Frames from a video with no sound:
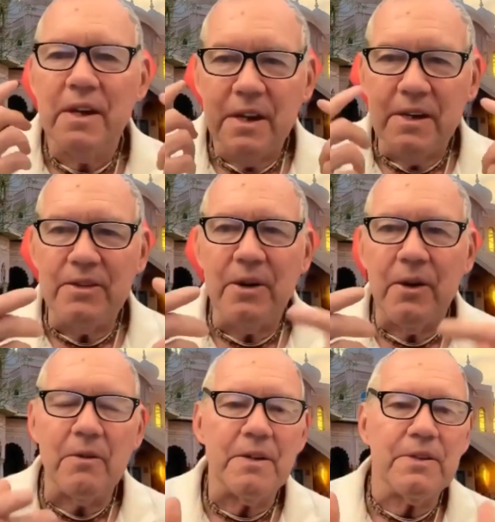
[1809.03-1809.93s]
He's
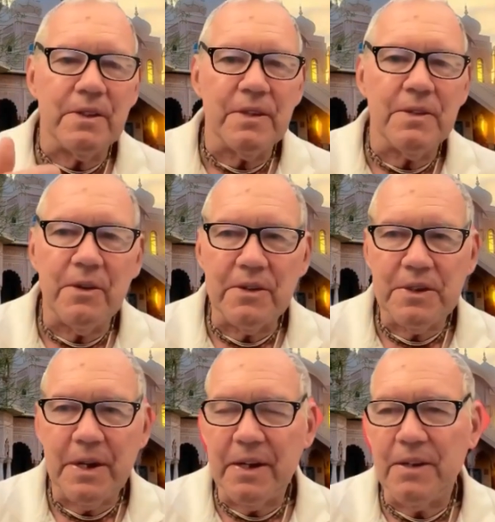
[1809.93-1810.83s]
always
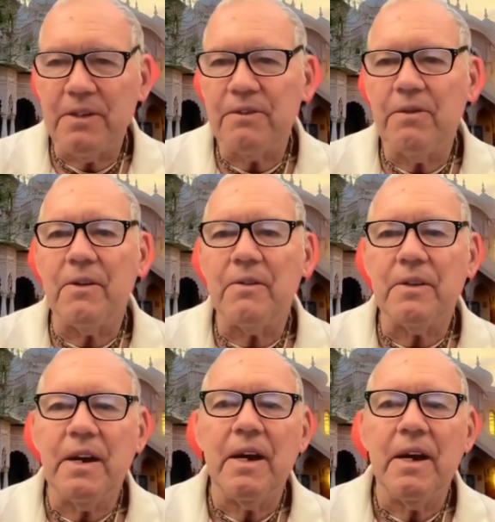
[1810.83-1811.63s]
checking his phone,